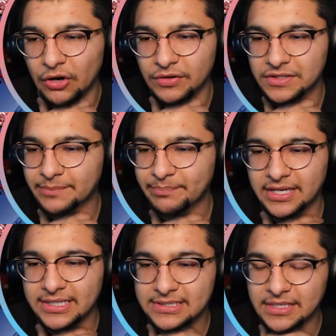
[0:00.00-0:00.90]
to play
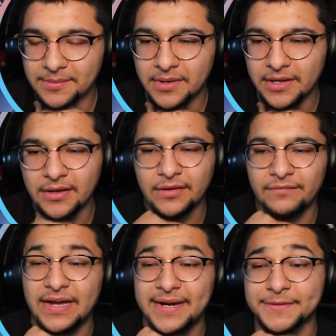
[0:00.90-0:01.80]
against them.
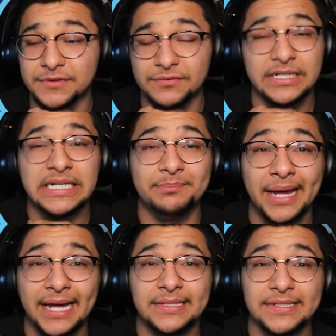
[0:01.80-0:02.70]
Venice was really
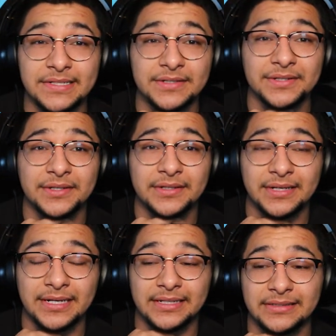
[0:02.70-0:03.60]
bad this year.
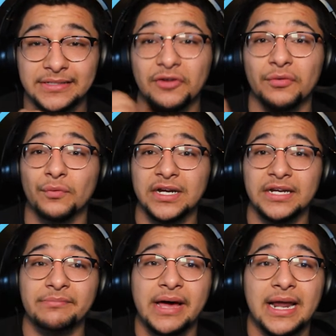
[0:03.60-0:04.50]
Like they're really
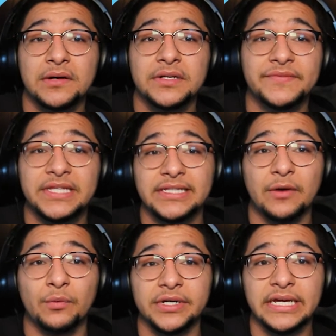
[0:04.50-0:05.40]
bad. I don't even think they
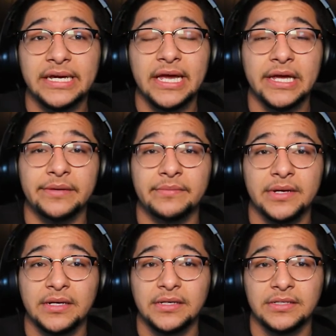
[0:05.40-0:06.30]
won a game.
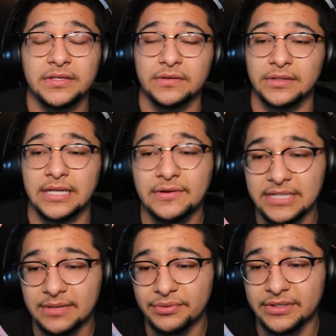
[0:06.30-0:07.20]
So that was
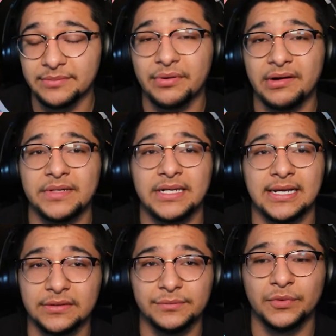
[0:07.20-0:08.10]
like probably
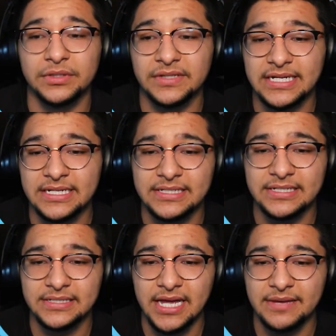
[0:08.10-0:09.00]
like one of the
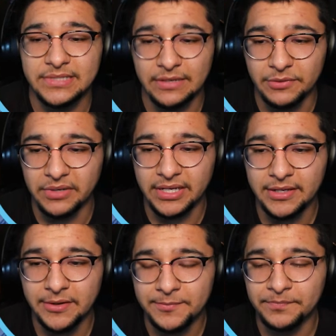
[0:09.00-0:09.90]
easiest games that we
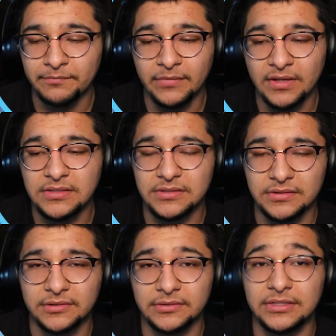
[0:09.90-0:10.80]
played.
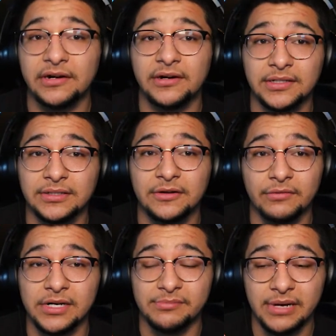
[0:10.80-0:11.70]
So they're
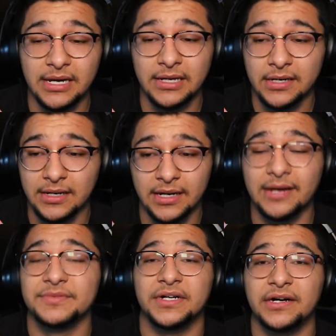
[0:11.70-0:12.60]
really bad. Like
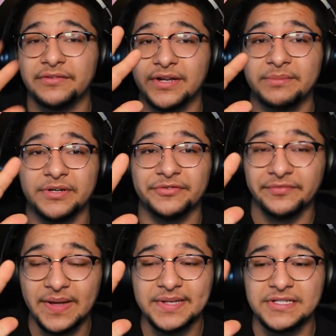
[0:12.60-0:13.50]
I'm sorry if anybody from
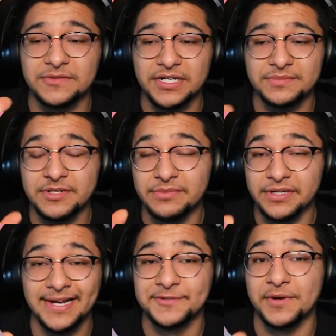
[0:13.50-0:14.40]
Venice is watching me, but you
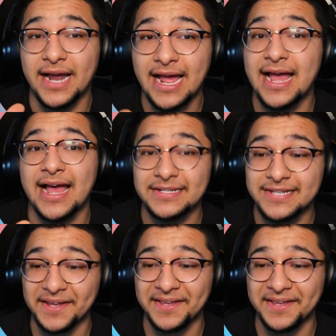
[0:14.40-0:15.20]
guys were ass.